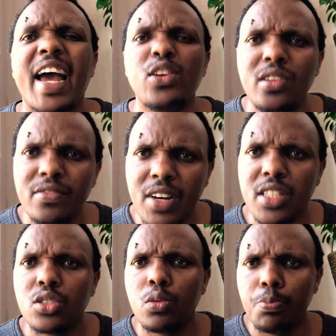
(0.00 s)
a
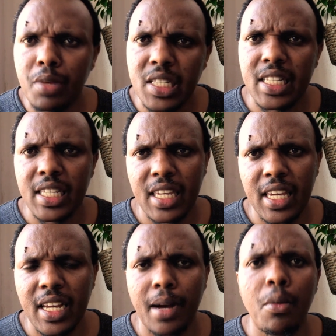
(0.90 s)
universal basic
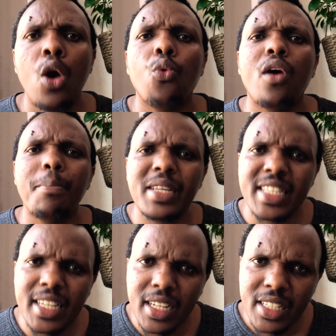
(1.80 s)
income were
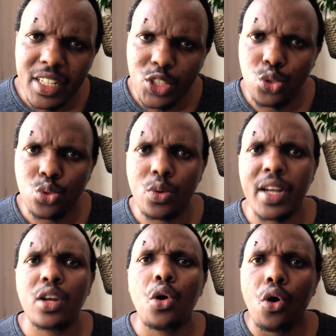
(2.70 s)
basically
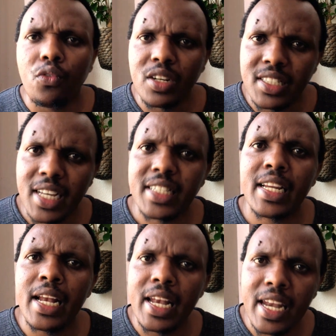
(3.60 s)
assured of a
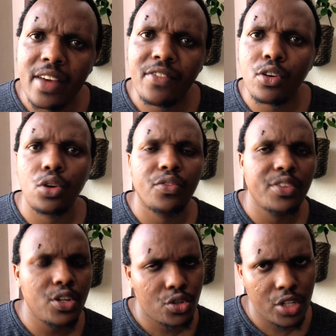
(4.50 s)
certain level of
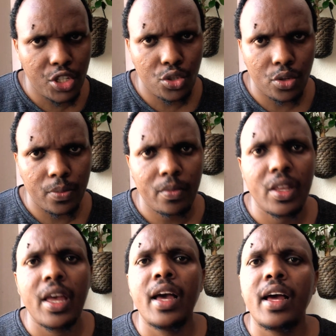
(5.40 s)
nutrition.
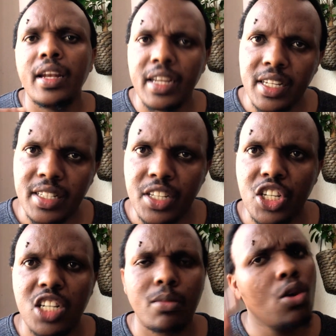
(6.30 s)
Ladies and
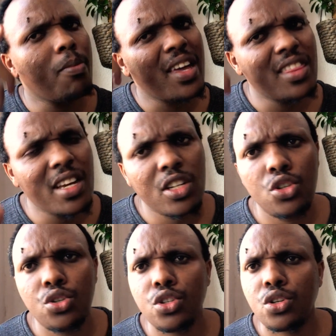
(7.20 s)
gentlemen, you might think
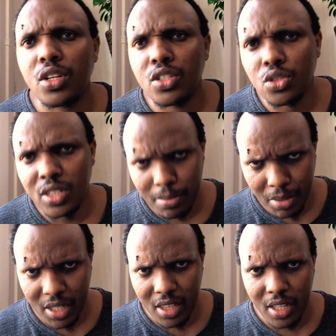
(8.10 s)
nutrition is not a
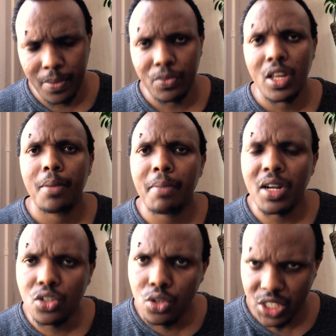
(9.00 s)
big thing,
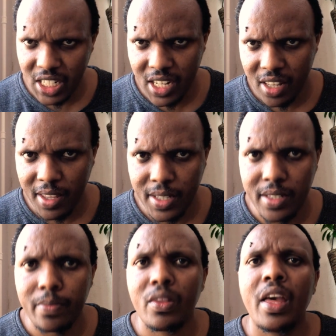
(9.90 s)
but consider this.